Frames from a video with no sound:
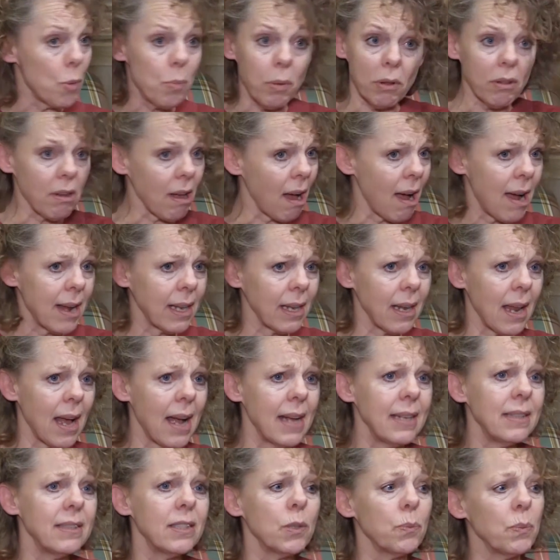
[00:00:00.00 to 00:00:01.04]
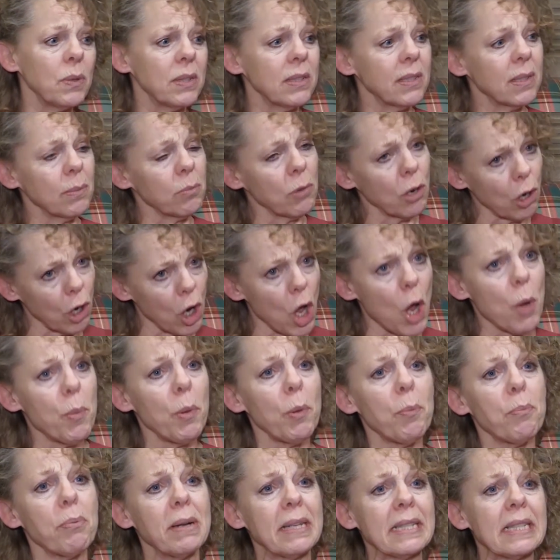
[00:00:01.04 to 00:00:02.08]
guidelines with some
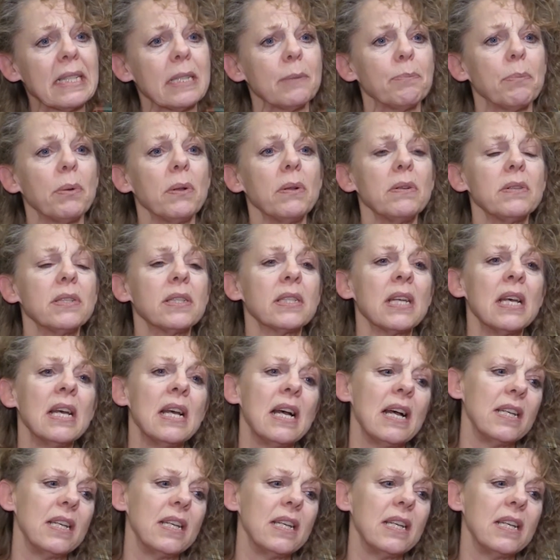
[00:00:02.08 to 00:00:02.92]
global principles,